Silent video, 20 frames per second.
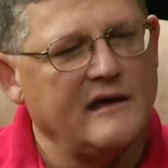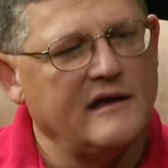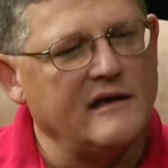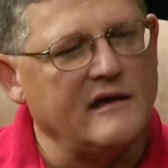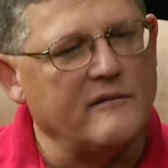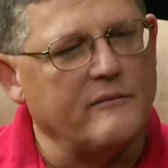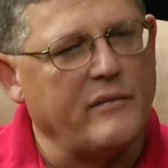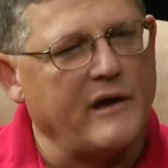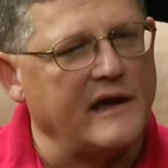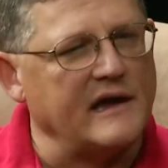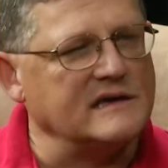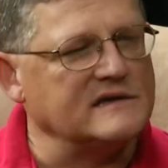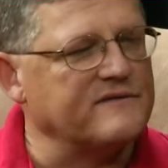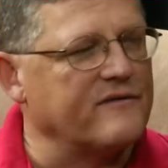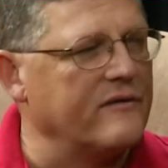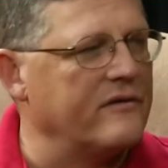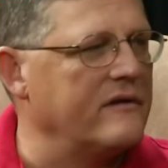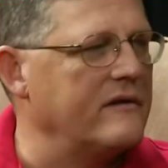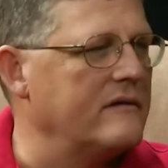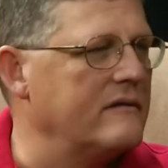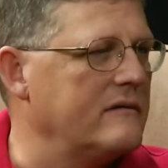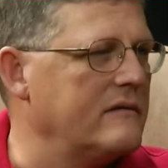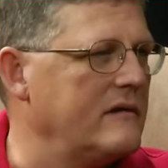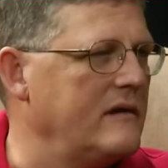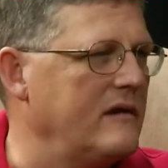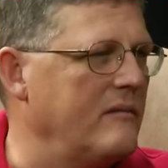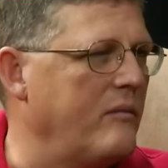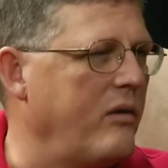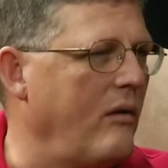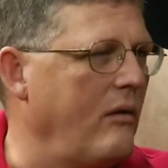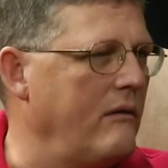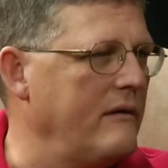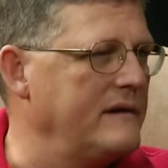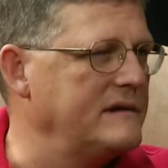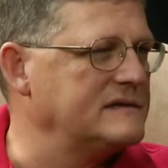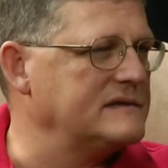It pays for the employees